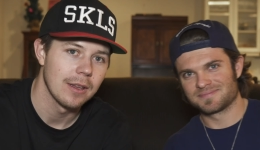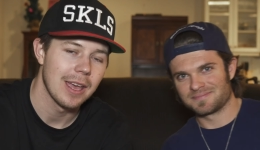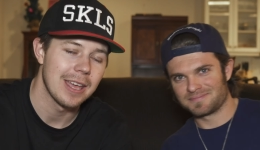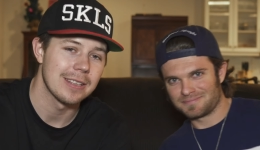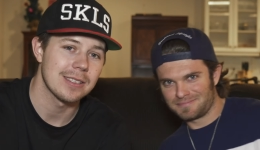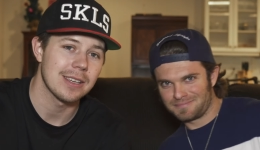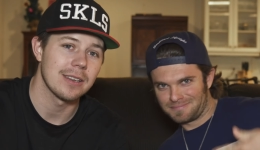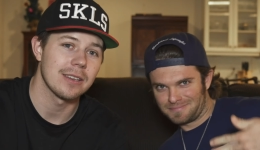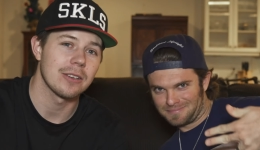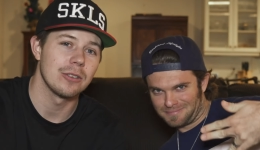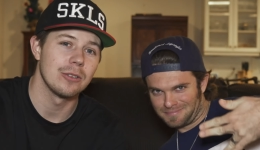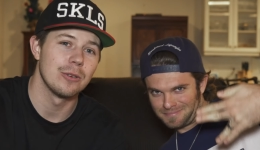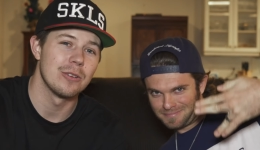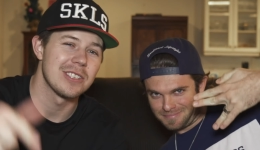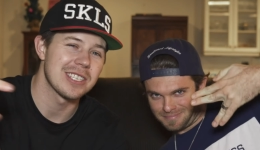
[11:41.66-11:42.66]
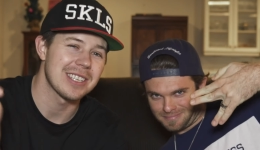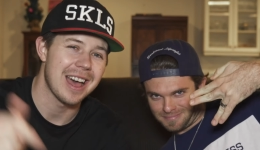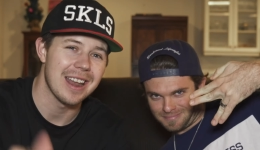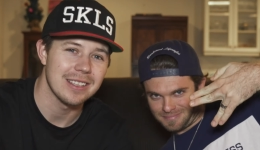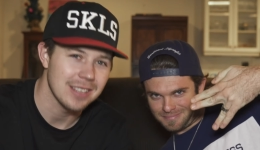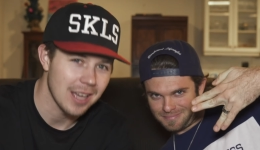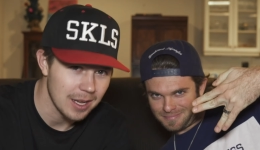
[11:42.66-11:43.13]
Speaker 1: and it's going to include
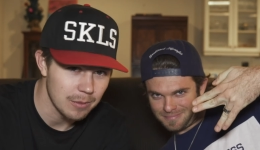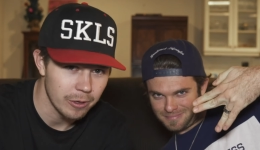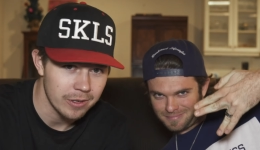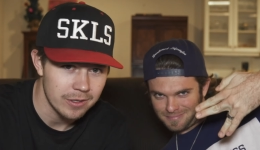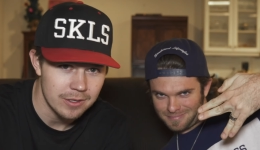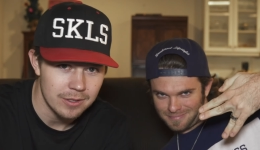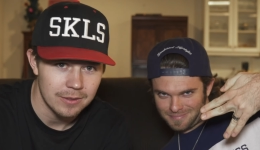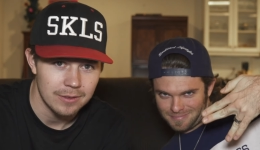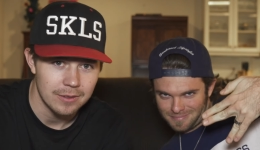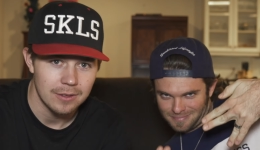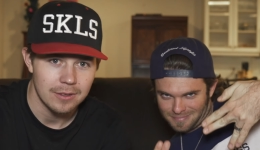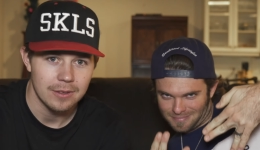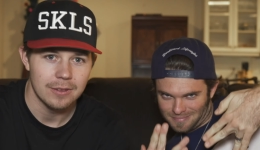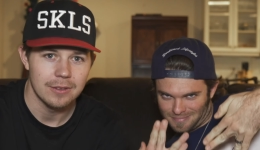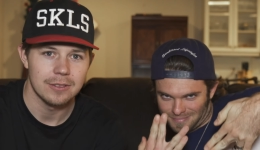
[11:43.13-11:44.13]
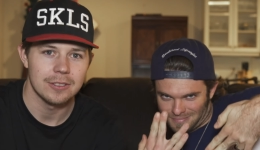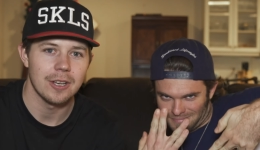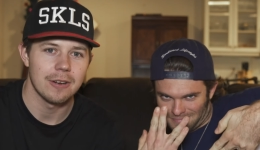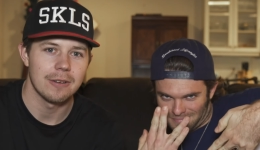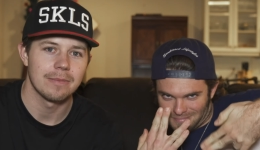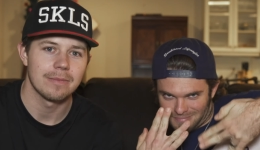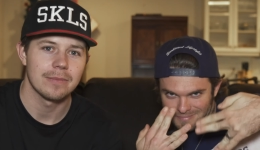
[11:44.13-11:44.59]
Scotty Sideburns.
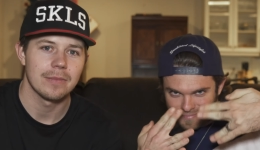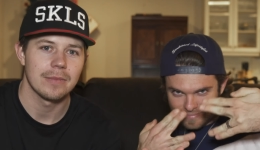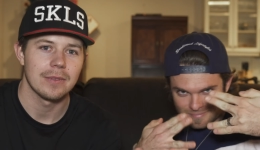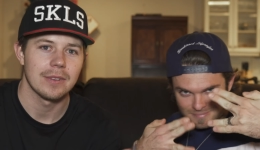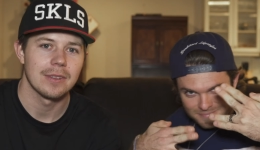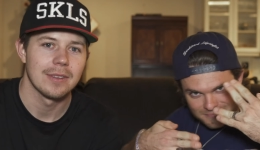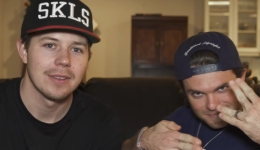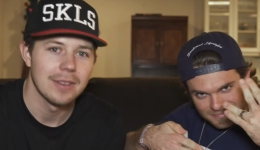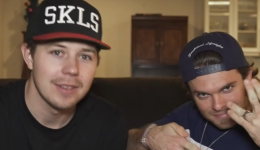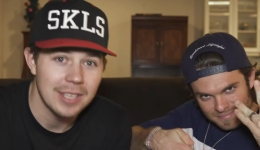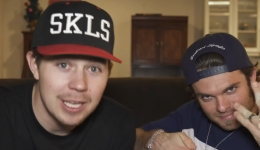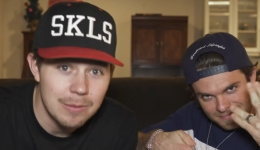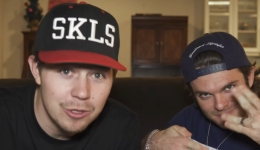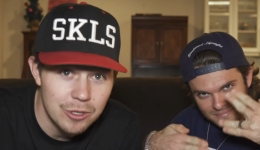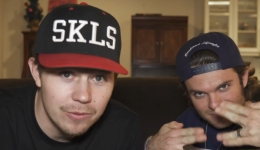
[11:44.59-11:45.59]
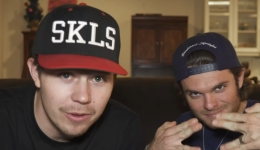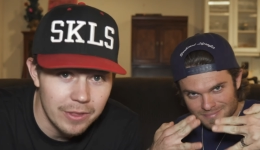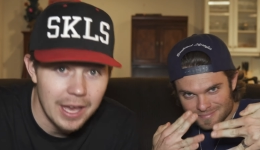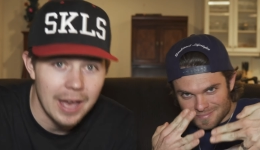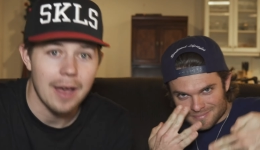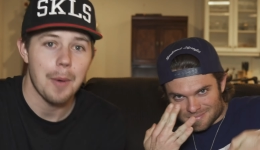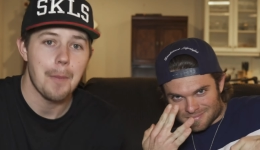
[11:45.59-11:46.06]
So keep tuned for
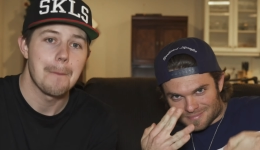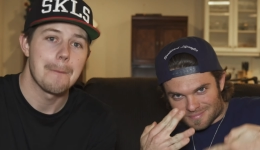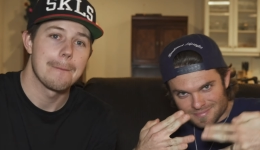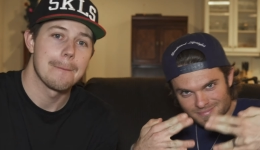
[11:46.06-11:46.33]
that.